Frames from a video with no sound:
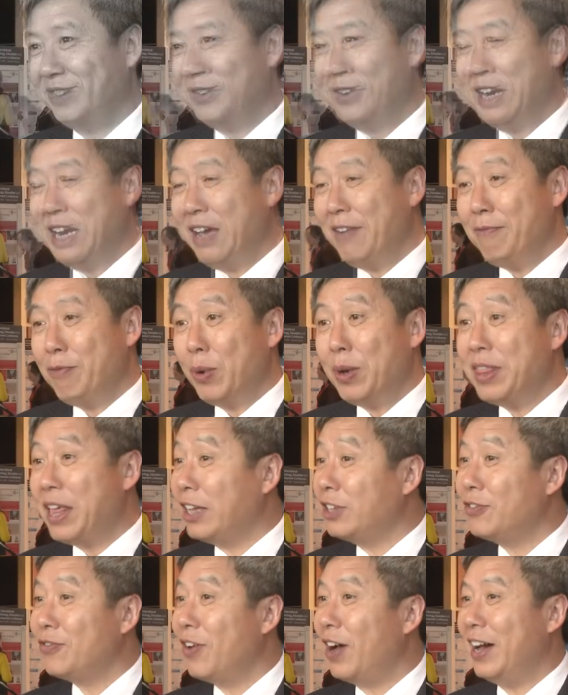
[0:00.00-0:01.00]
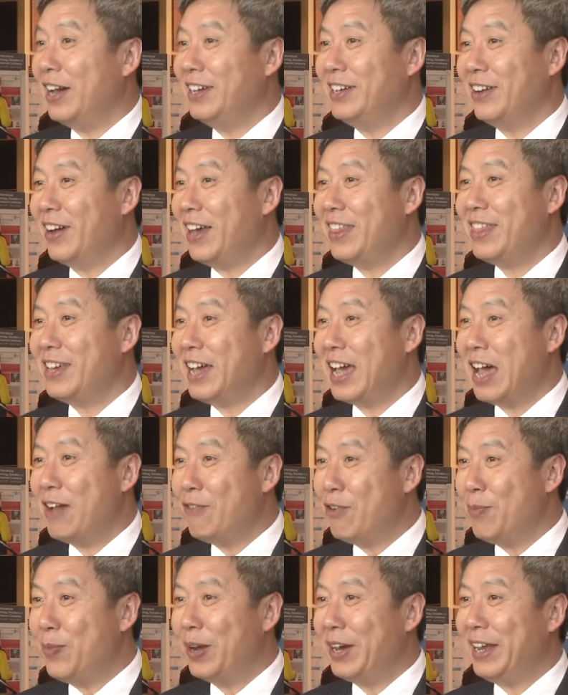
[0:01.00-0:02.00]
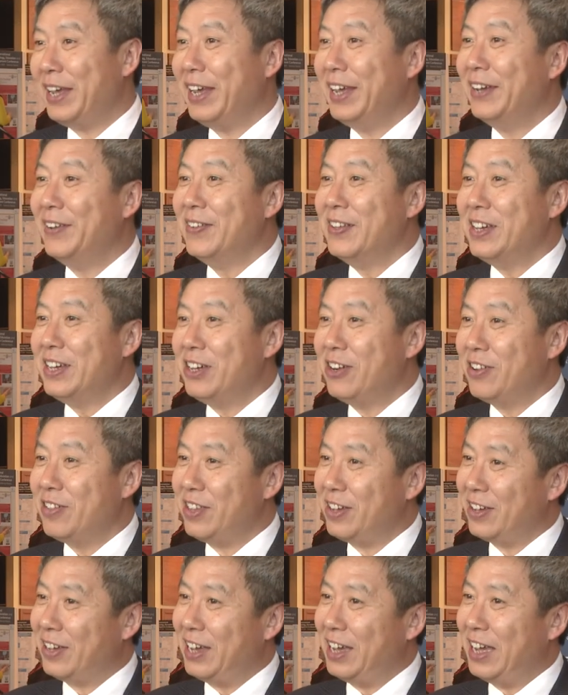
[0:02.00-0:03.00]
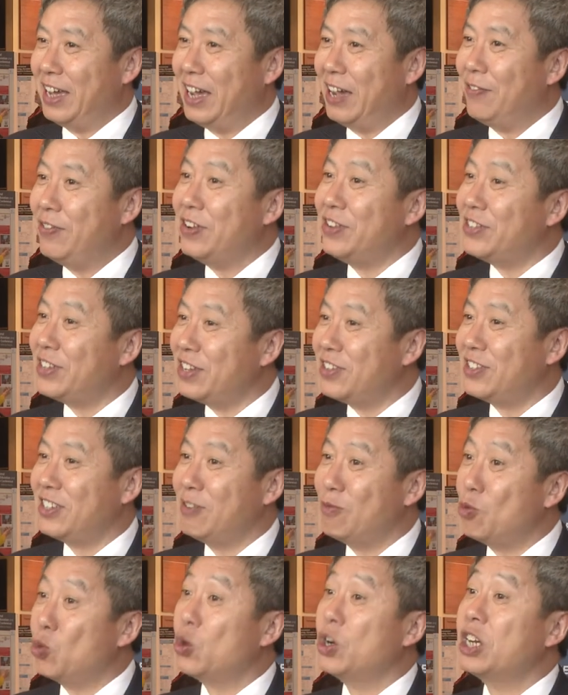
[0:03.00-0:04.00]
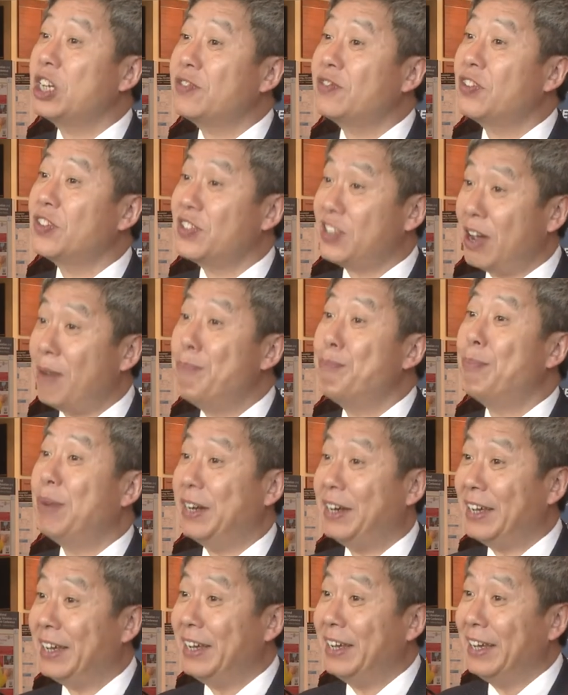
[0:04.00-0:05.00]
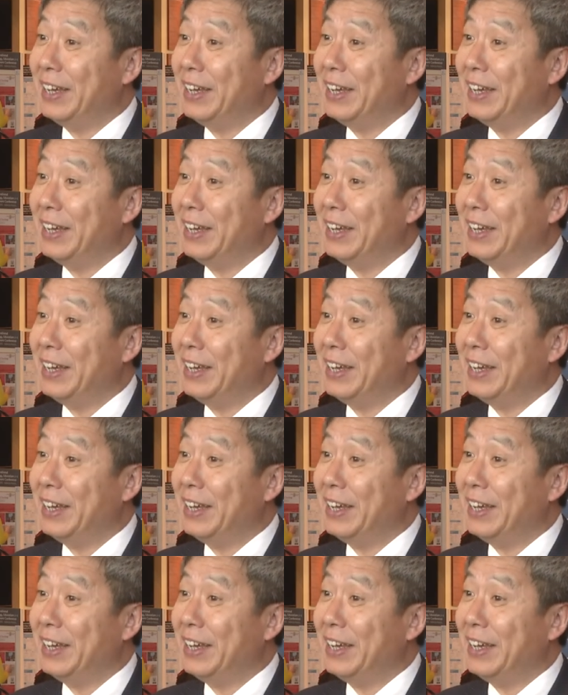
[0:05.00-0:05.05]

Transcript: Well, that's fine. You know, I think everybody, you know, every system works for somebody.